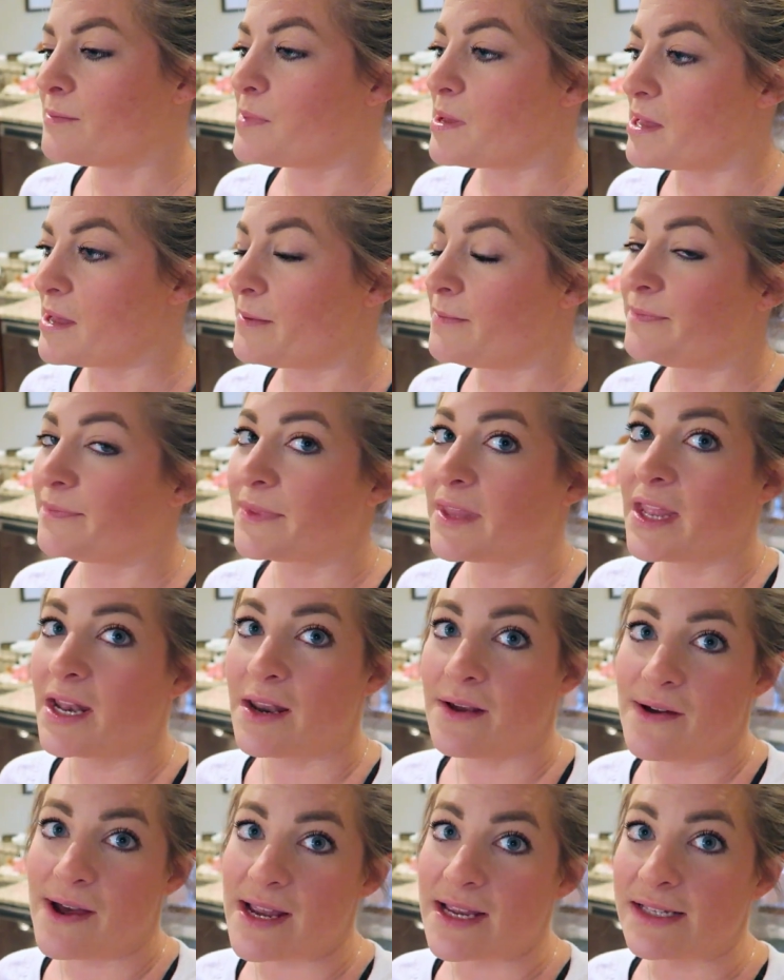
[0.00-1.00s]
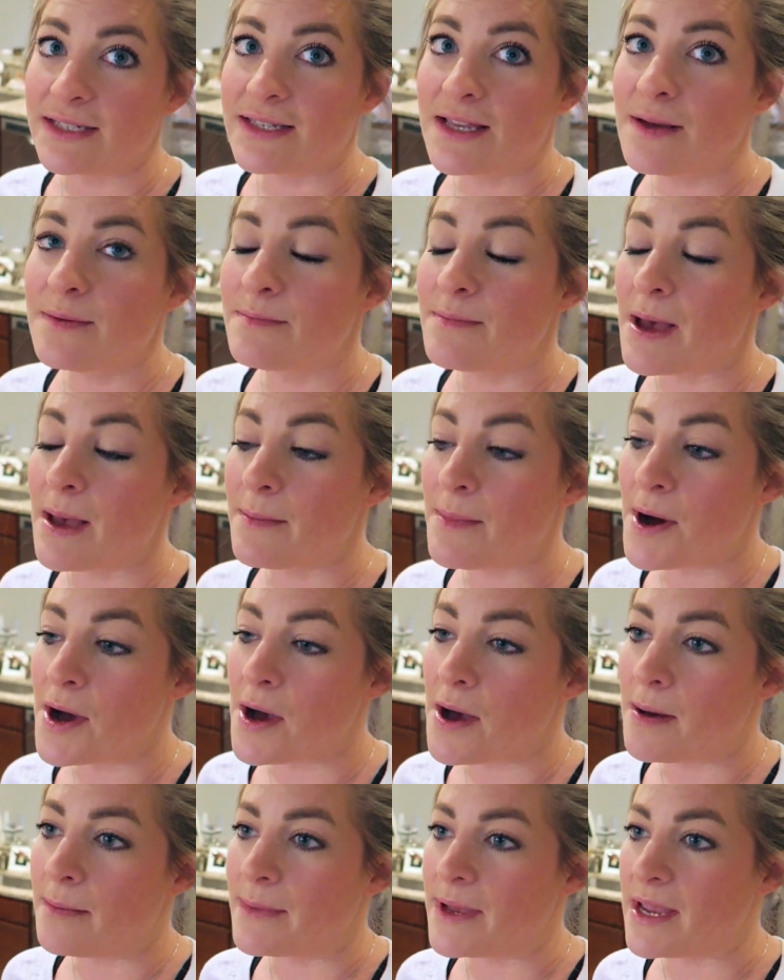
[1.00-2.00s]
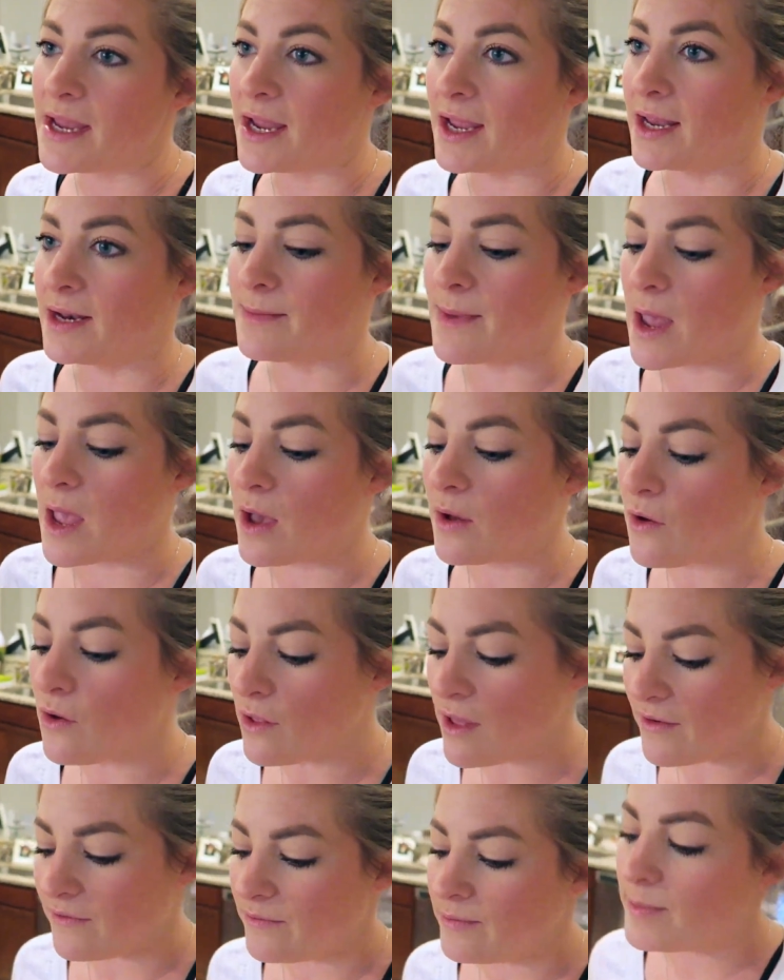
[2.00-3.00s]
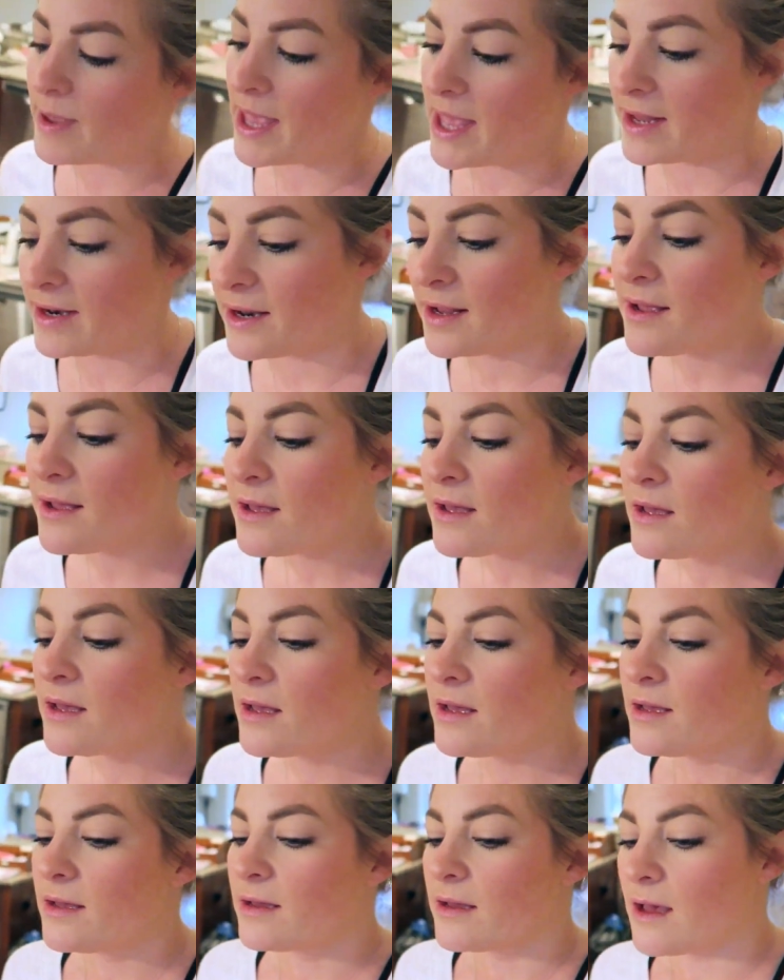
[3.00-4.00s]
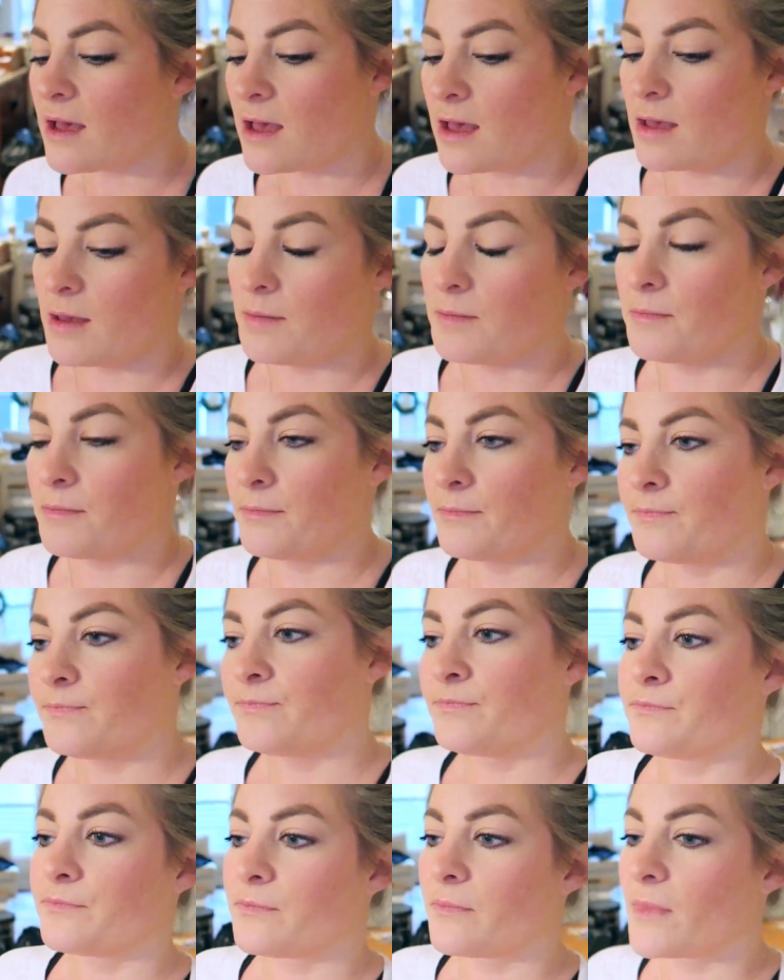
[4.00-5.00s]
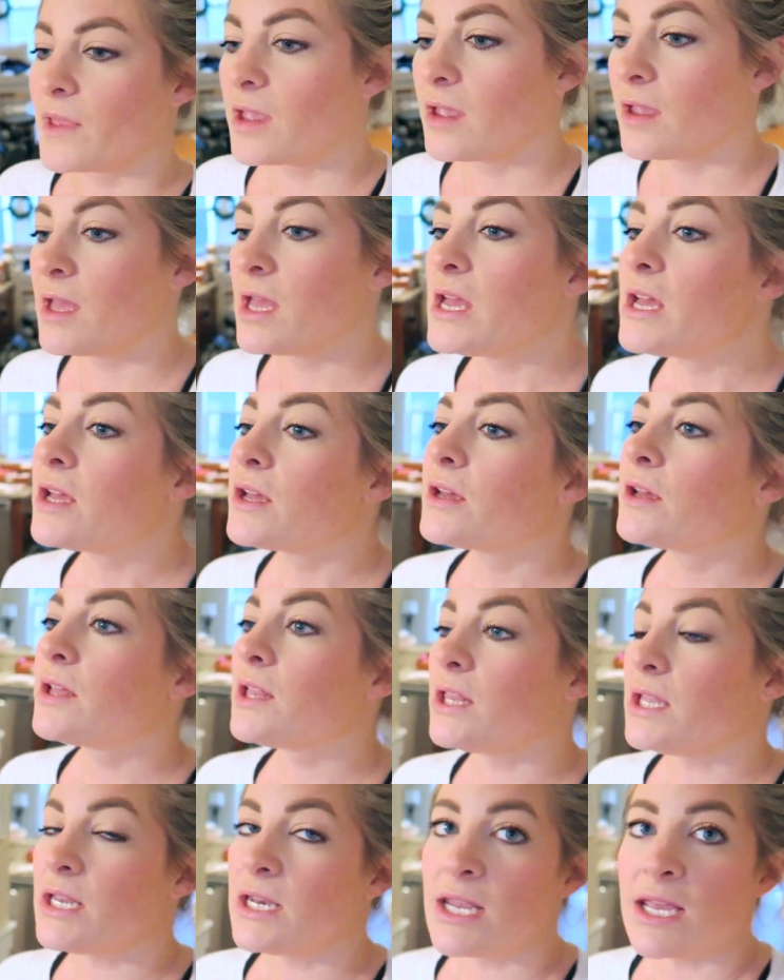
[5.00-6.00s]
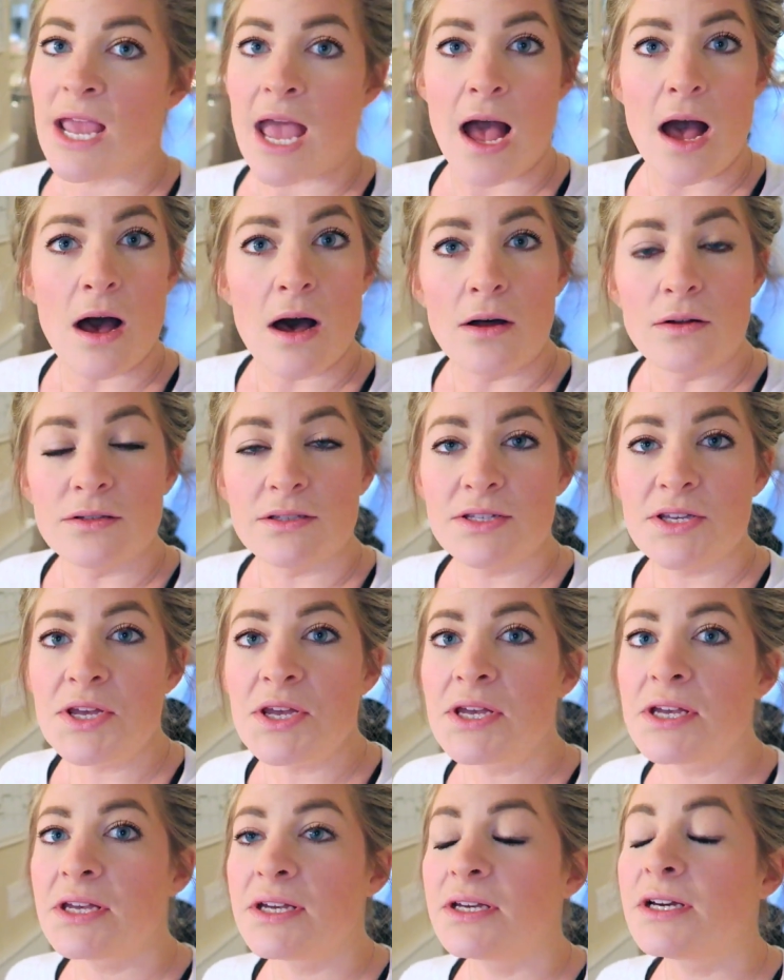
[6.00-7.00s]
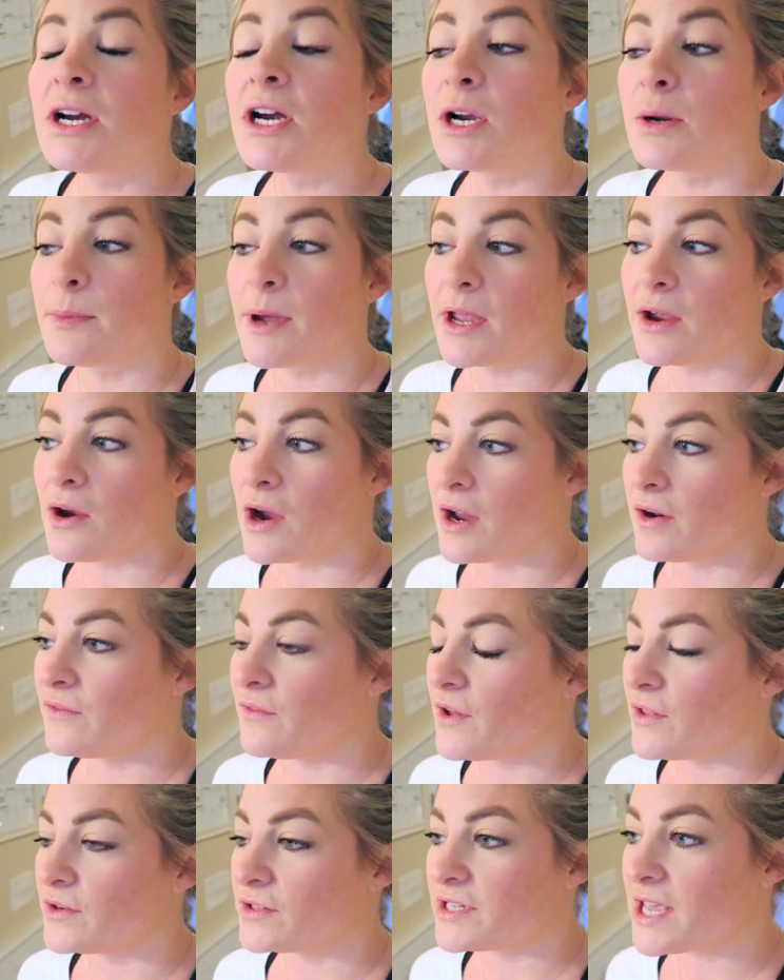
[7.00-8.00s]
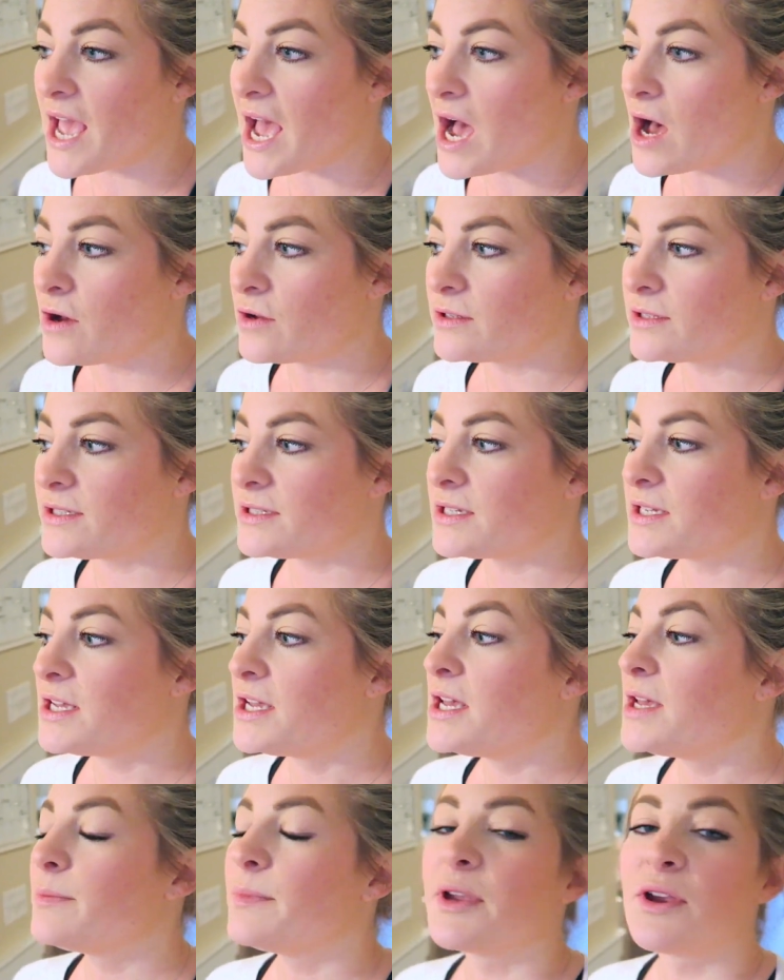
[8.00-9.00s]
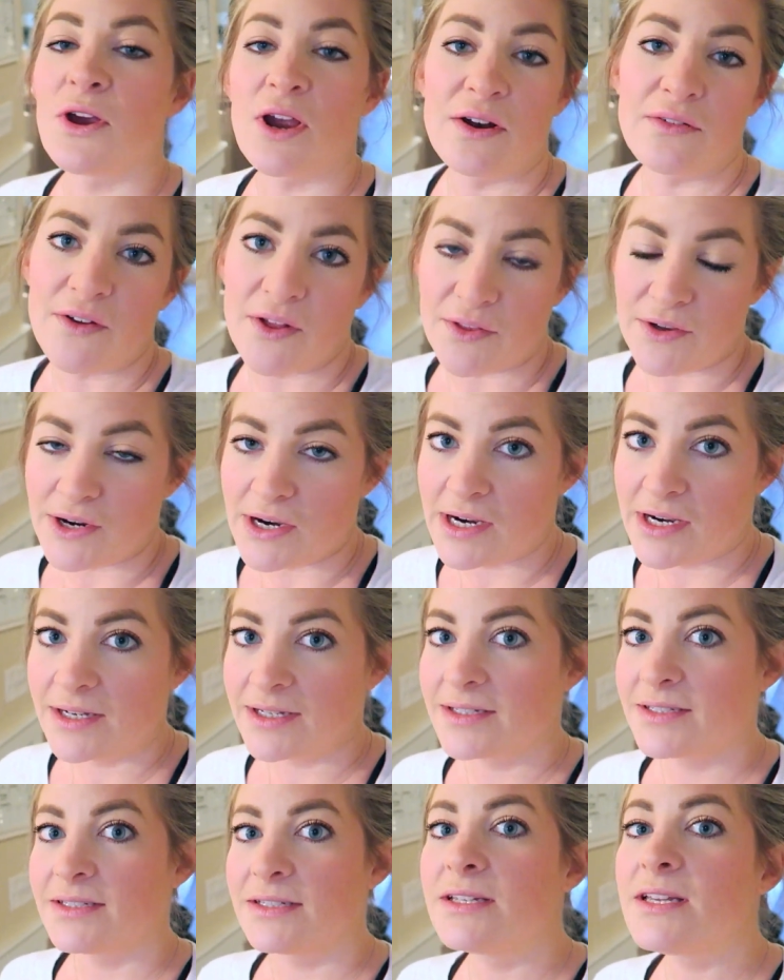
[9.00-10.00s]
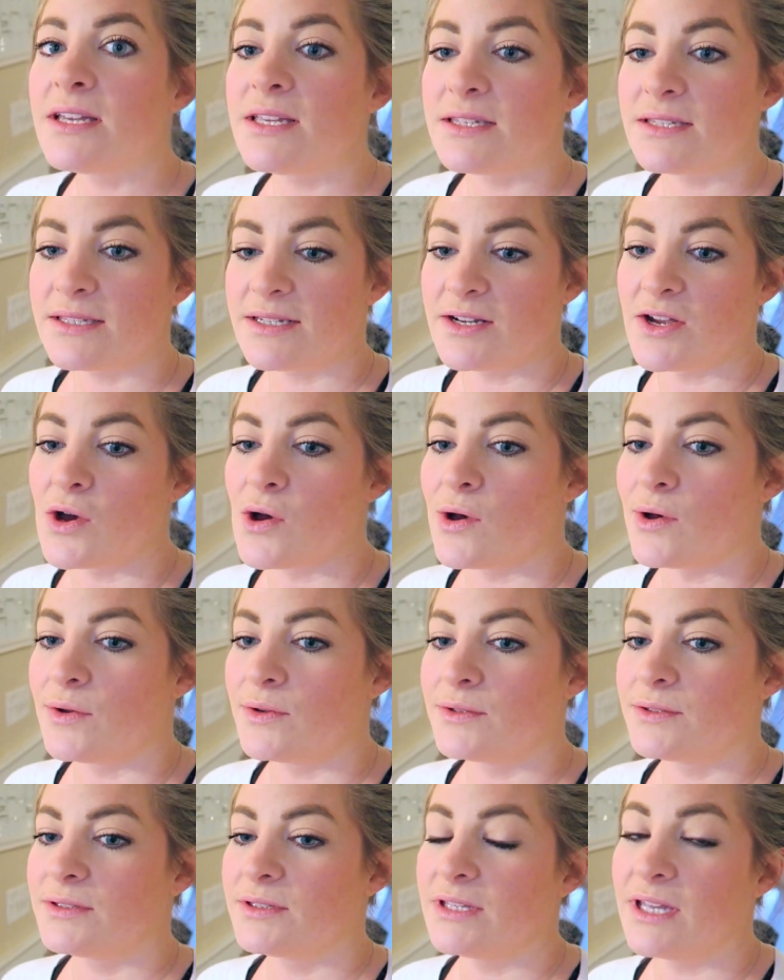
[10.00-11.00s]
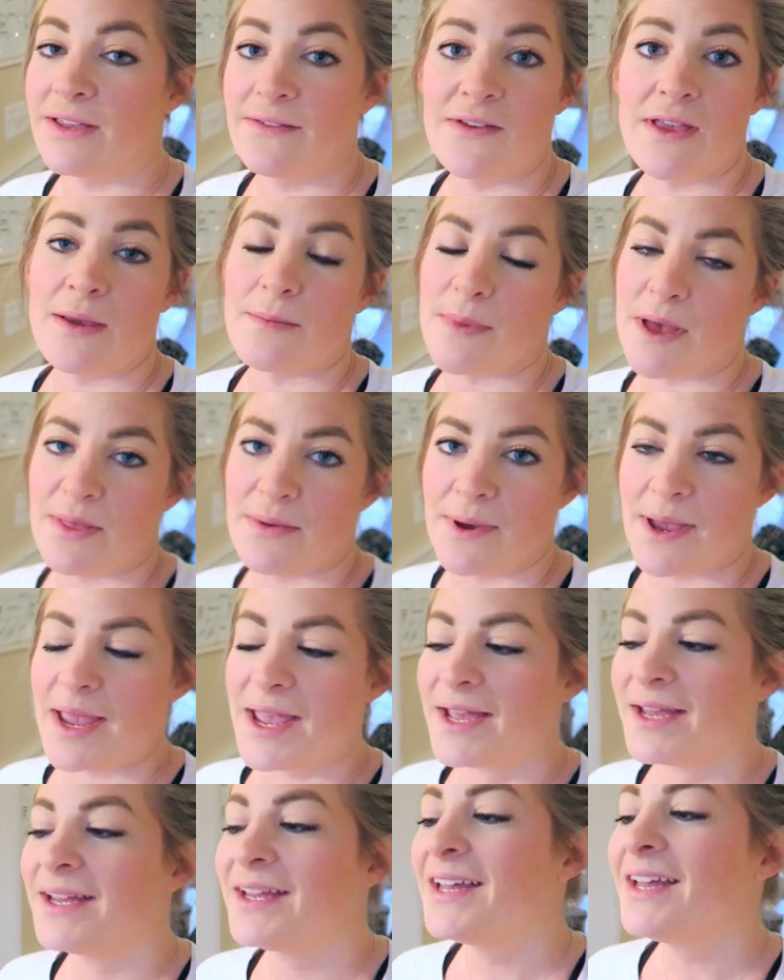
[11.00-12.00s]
but anyways, my mom and my uncle have been um, cleaning out her and my grandfather's house my grandfather, he's still living by the way,